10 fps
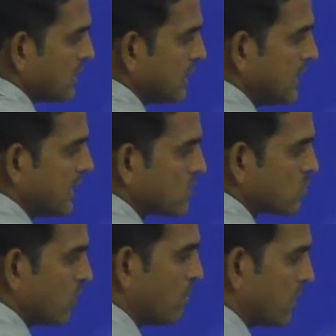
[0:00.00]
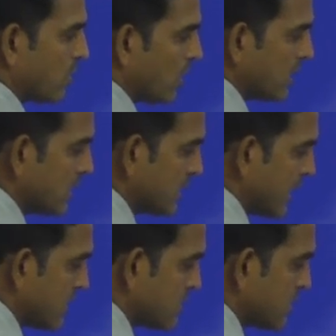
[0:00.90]
index will be calling it
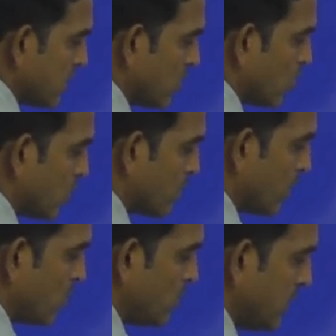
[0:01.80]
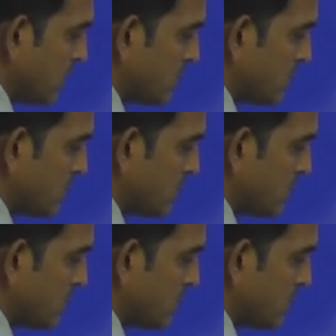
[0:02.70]
as the lower bound.